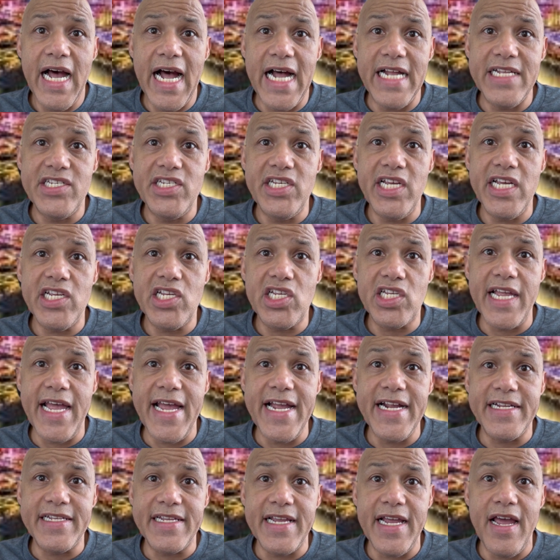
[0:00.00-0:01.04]
I just
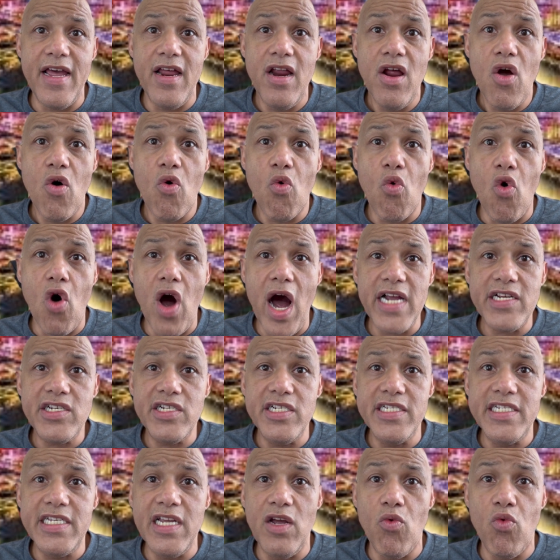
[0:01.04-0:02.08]
think that
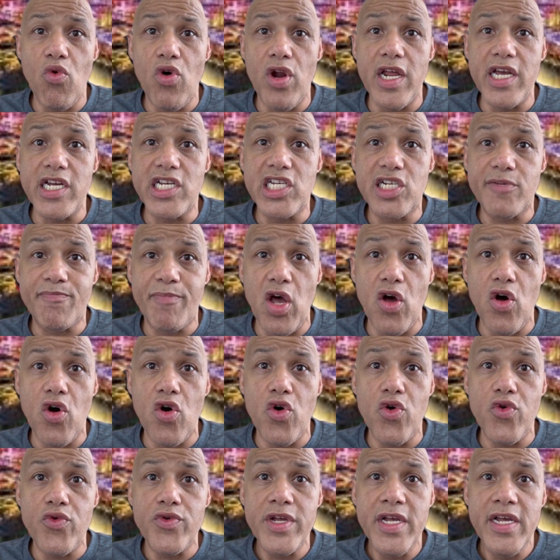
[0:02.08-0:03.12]
Washington will
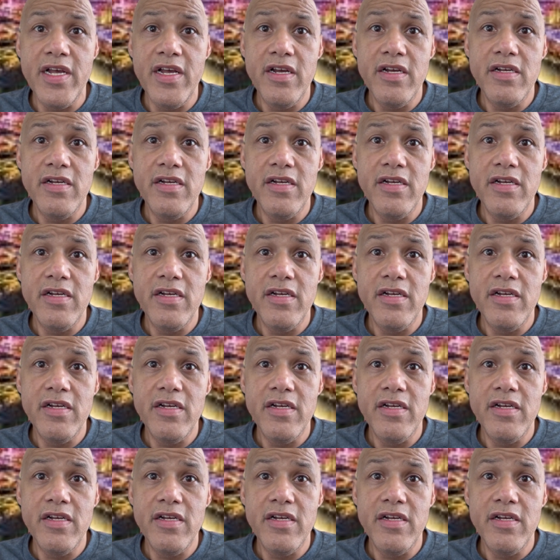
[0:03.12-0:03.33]
explode.